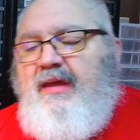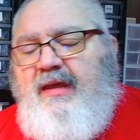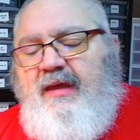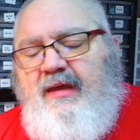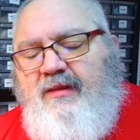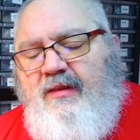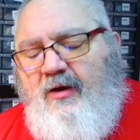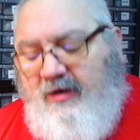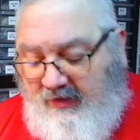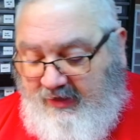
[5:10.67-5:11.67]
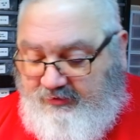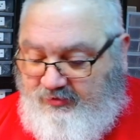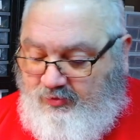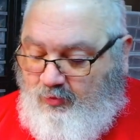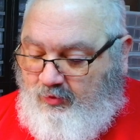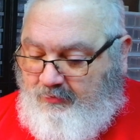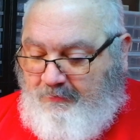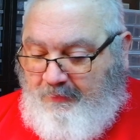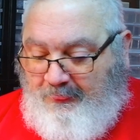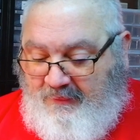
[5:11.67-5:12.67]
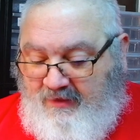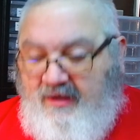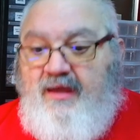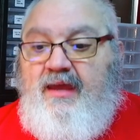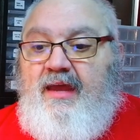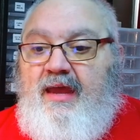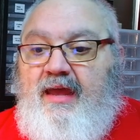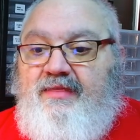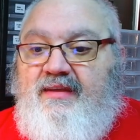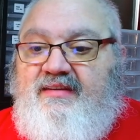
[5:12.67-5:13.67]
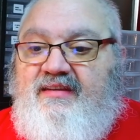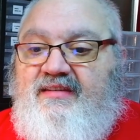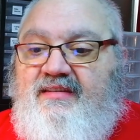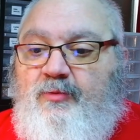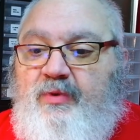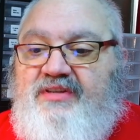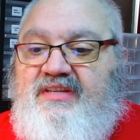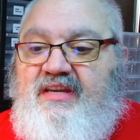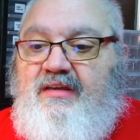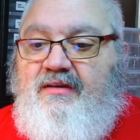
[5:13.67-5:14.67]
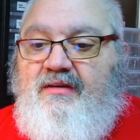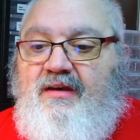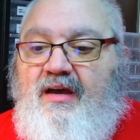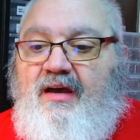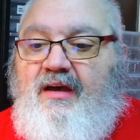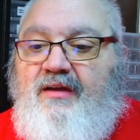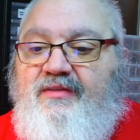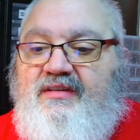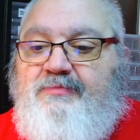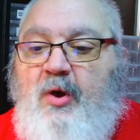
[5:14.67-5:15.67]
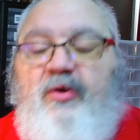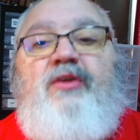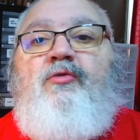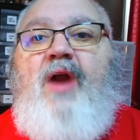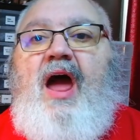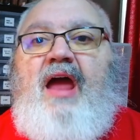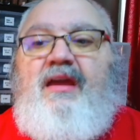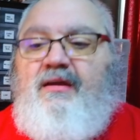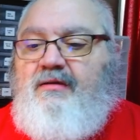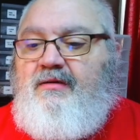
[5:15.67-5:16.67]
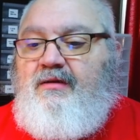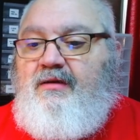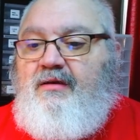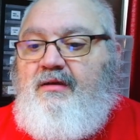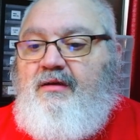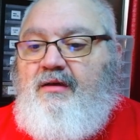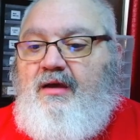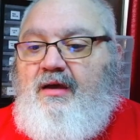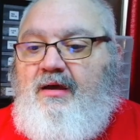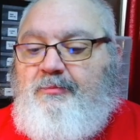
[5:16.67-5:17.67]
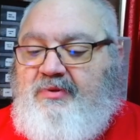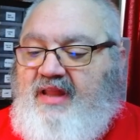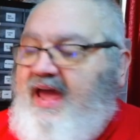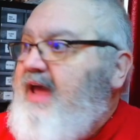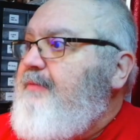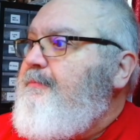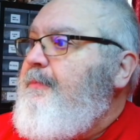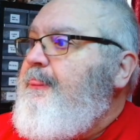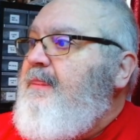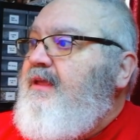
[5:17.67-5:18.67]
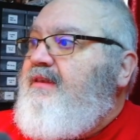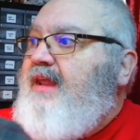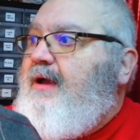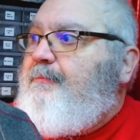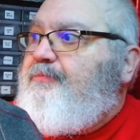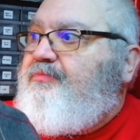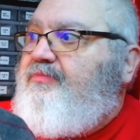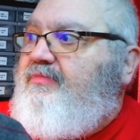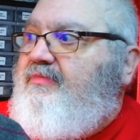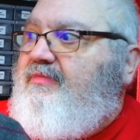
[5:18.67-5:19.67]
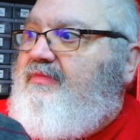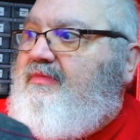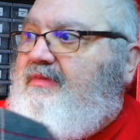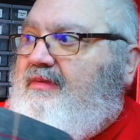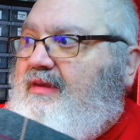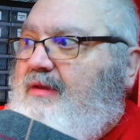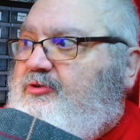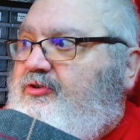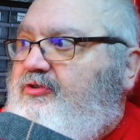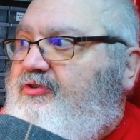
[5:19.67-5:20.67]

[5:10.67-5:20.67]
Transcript: in our Collector's Corner, and this is the whiskey, the Smoke and Rye plaid. Now, I'm sure you're